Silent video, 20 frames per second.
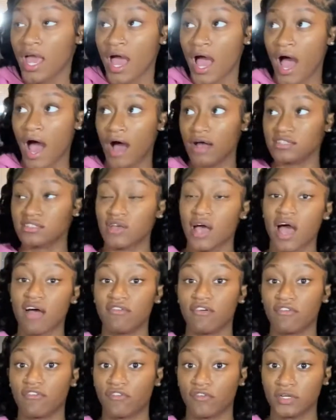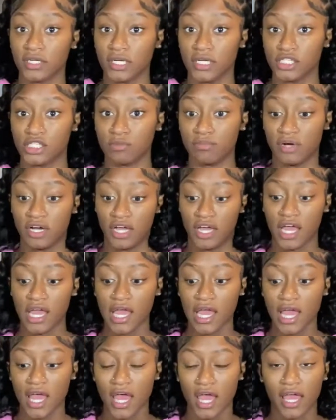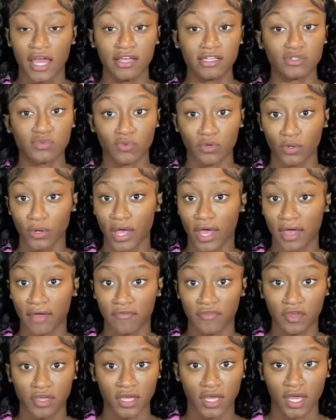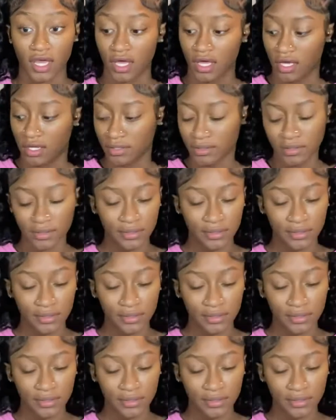I also have a fridge, but it's real heavy, and